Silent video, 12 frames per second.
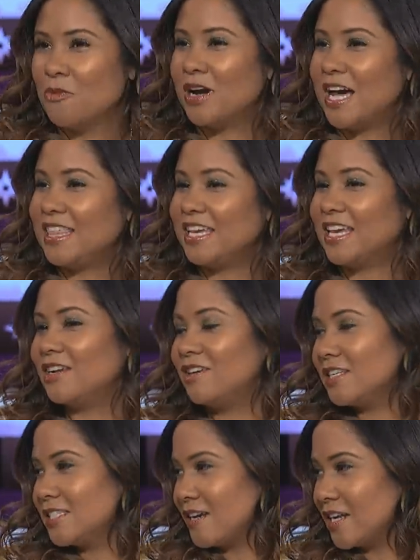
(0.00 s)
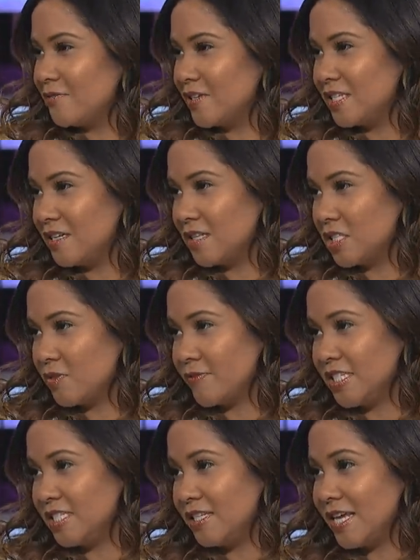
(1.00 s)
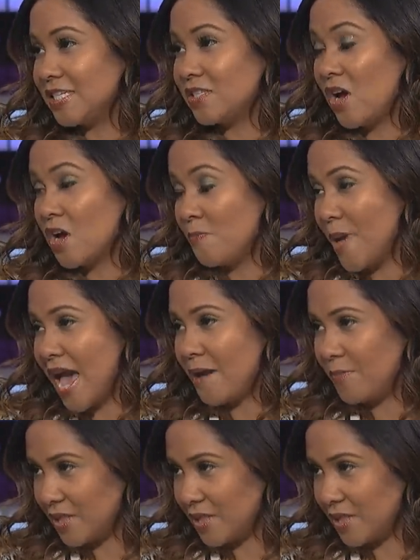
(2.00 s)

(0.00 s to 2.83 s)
Well, I think it all started with Taylor Swift. She did that song Bad